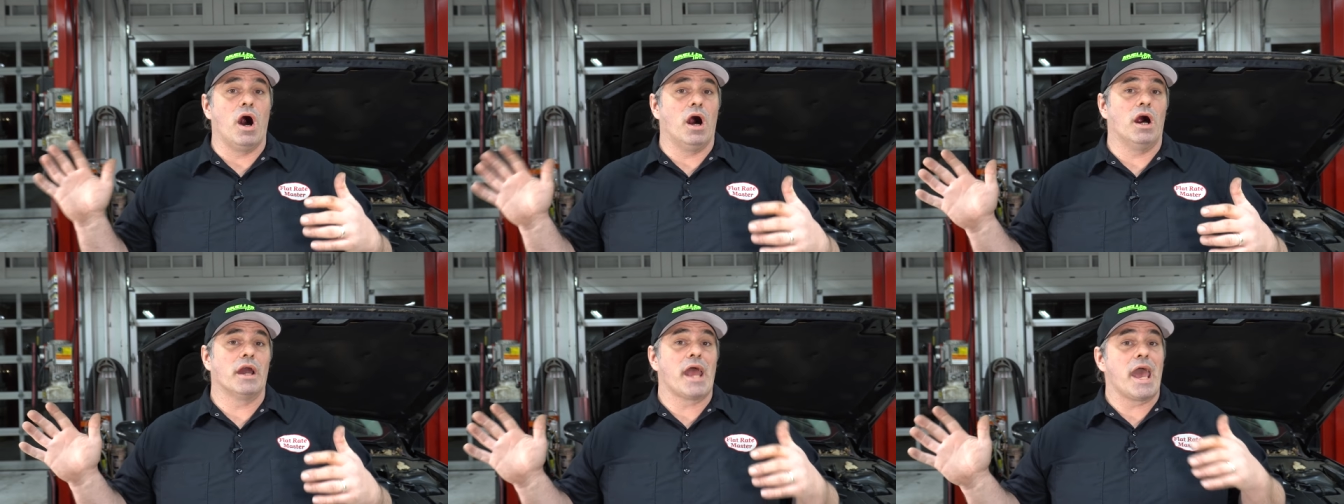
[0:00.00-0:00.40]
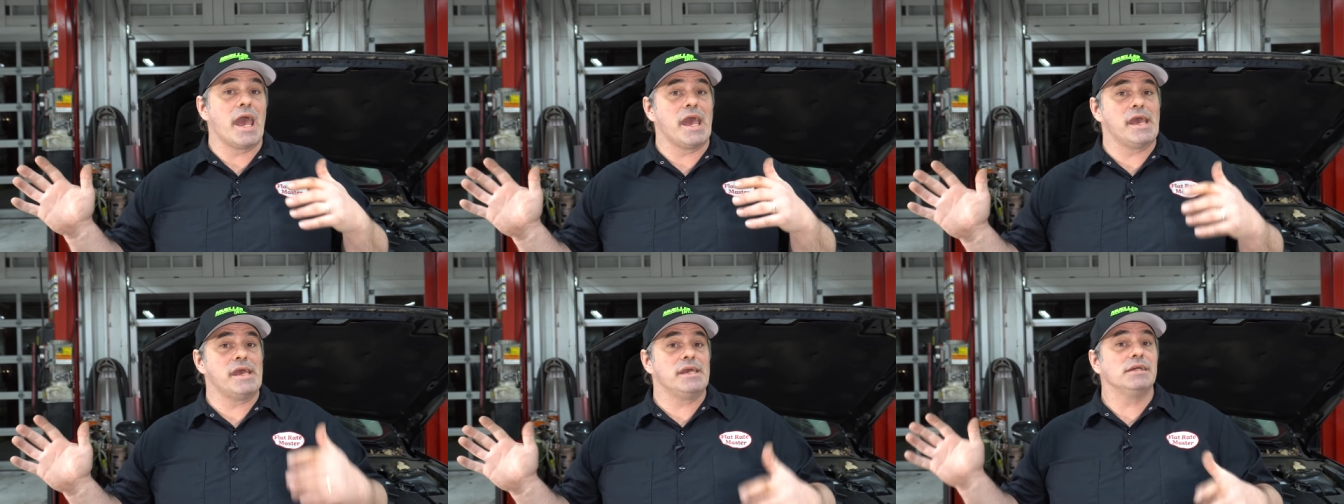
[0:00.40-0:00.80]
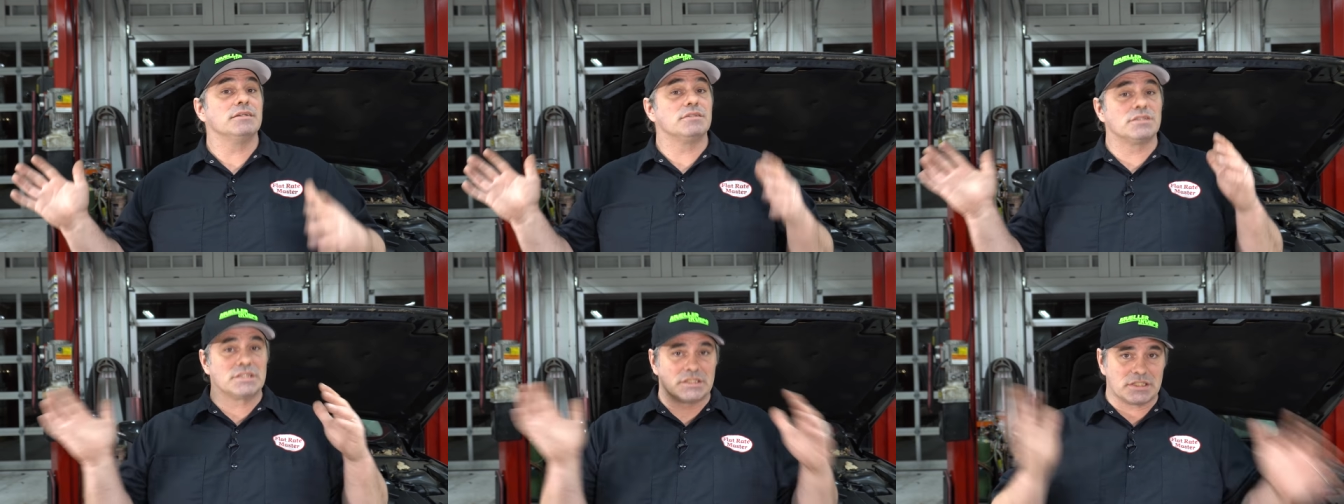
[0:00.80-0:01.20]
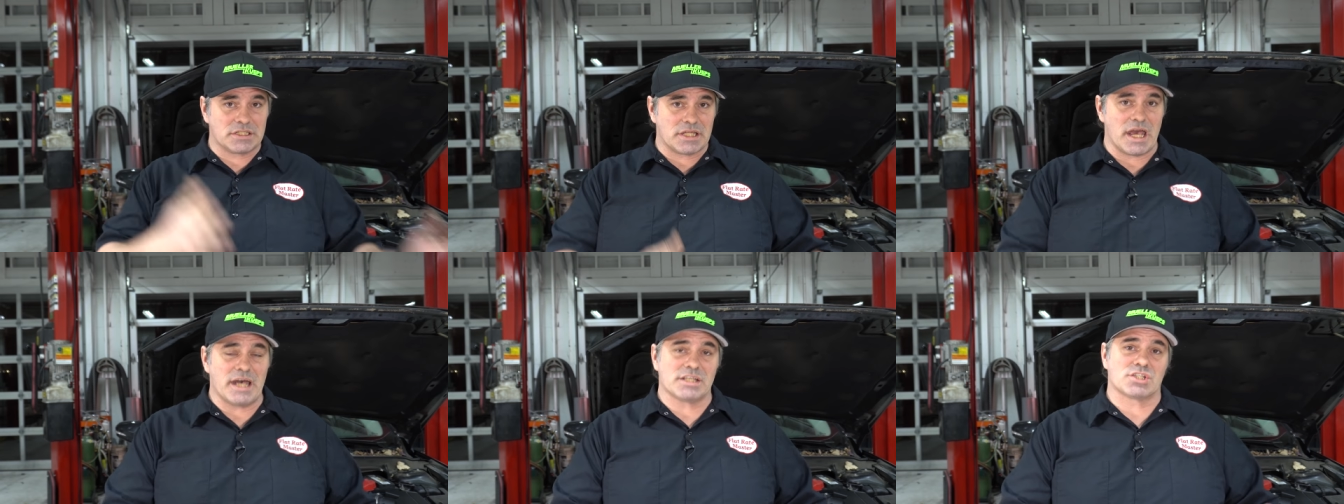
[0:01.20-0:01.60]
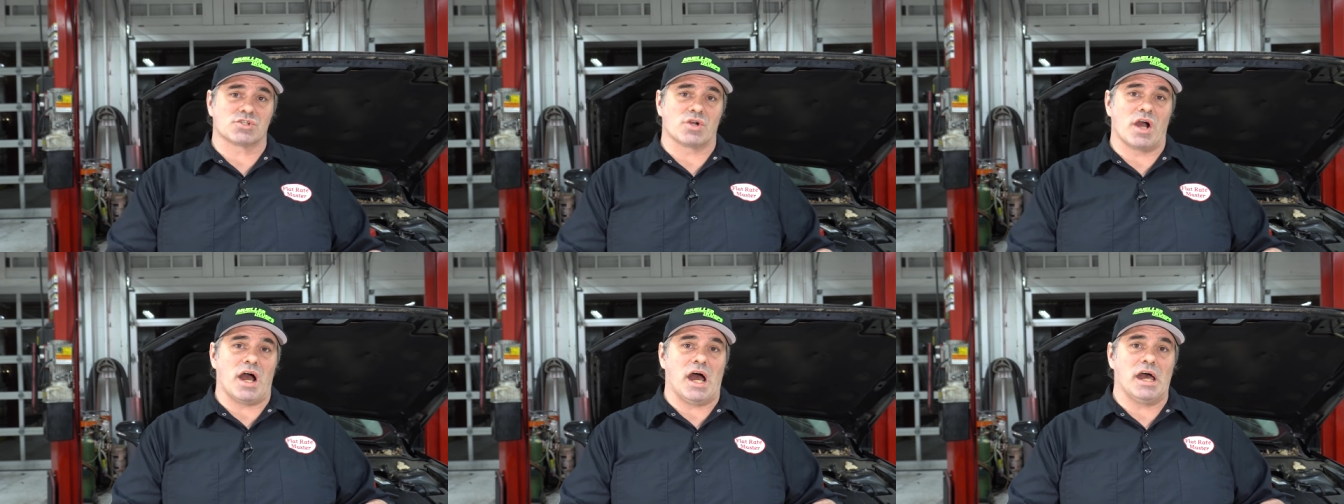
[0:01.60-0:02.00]
on a test
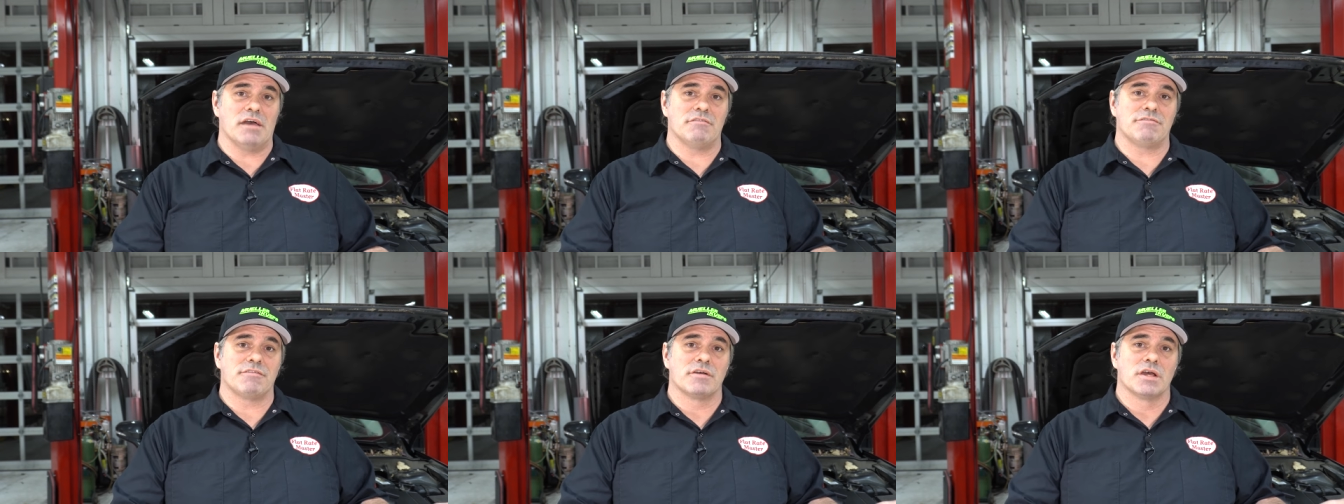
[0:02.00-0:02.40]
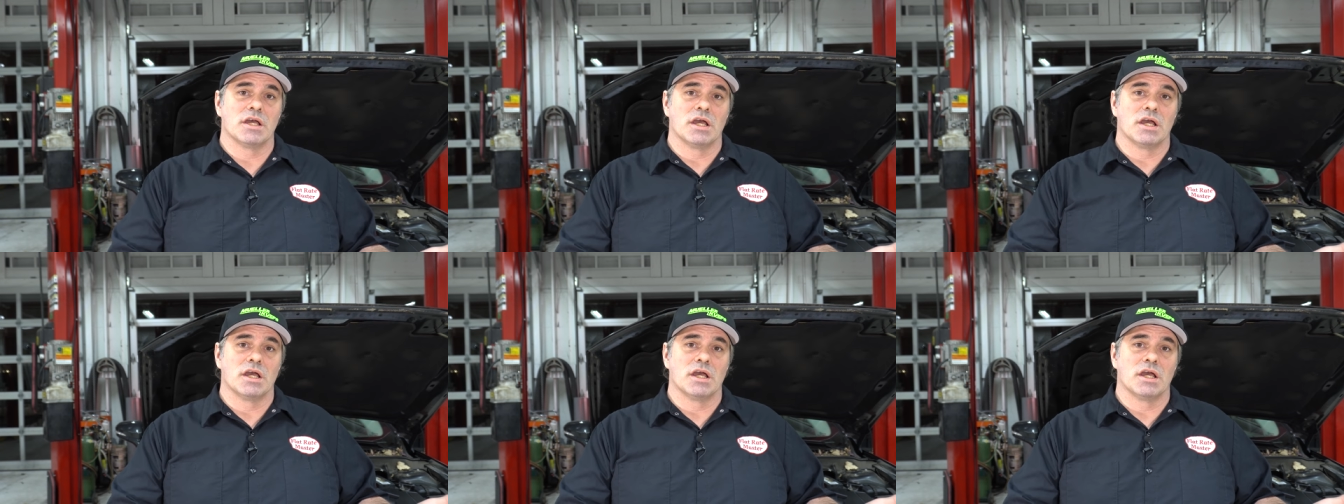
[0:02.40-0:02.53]
drive,